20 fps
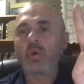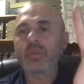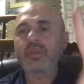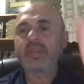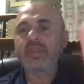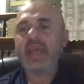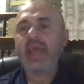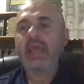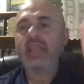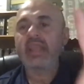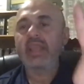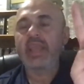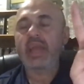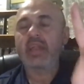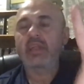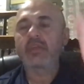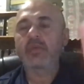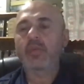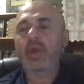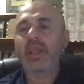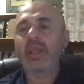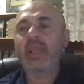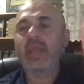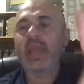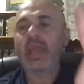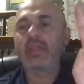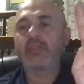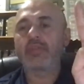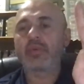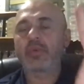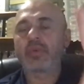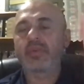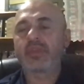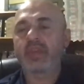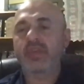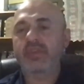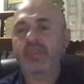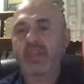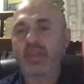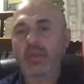was standing at his right hand to
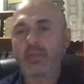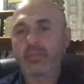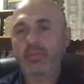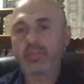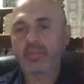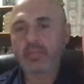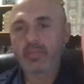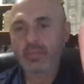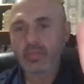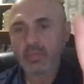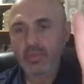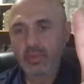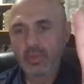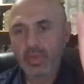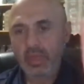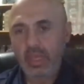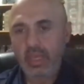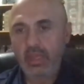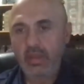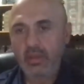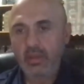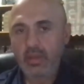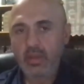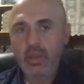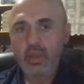resist him. Okay.